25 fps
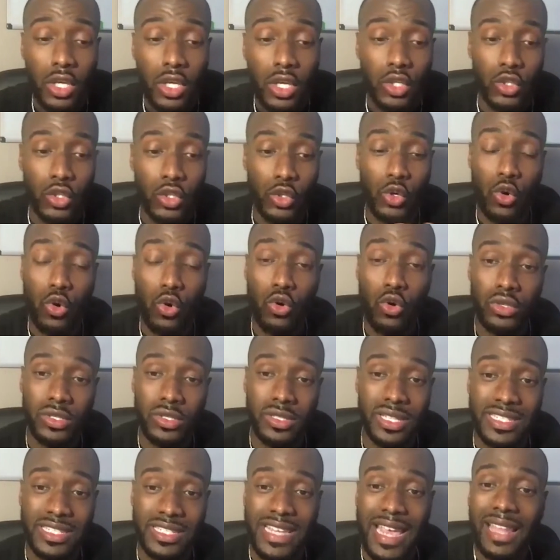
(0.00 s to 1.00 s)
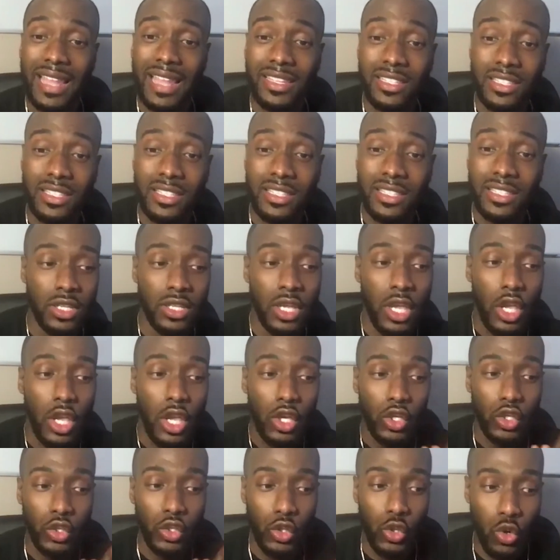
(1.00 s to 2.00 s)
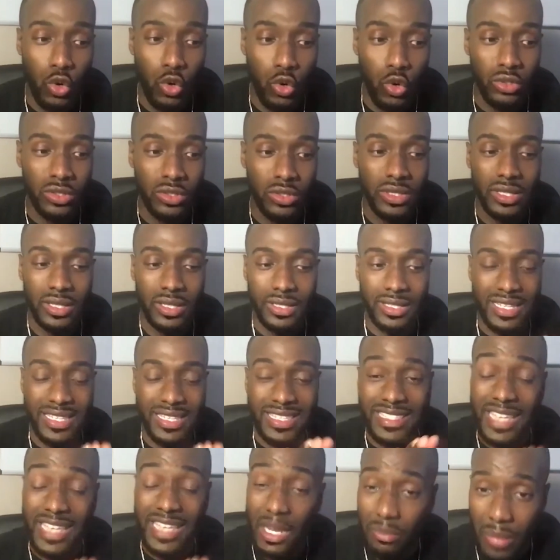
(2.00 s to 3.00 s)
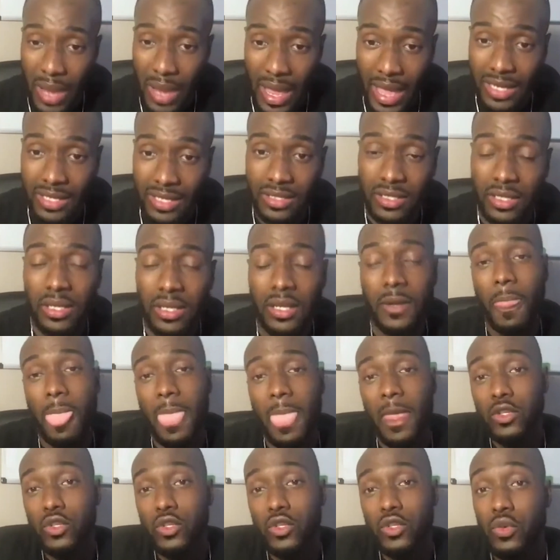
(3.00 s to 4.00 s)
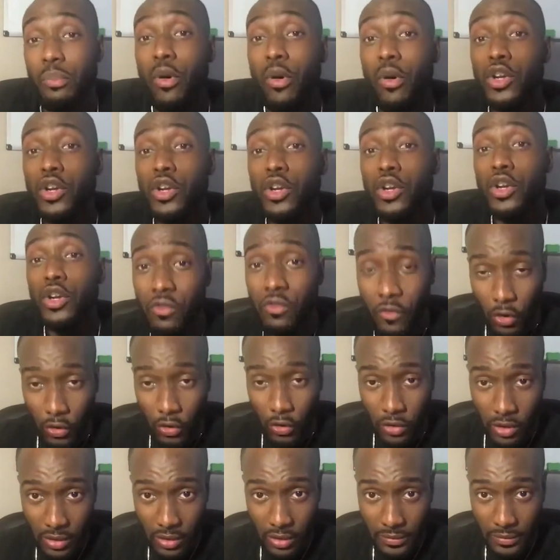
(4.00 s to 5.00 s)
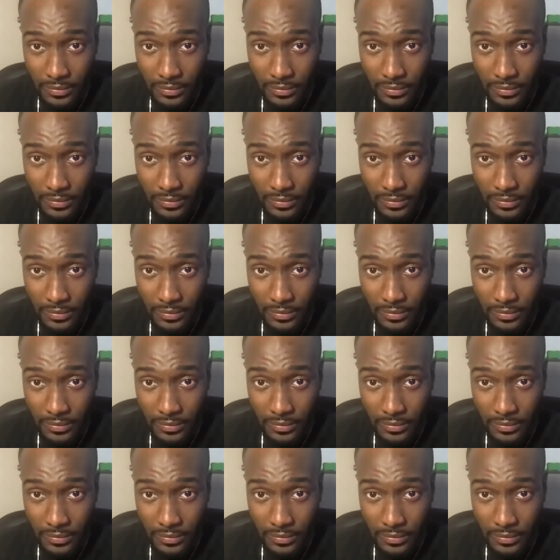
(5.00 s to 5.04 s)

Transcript: Use the challenges, use the setbacks to push you further.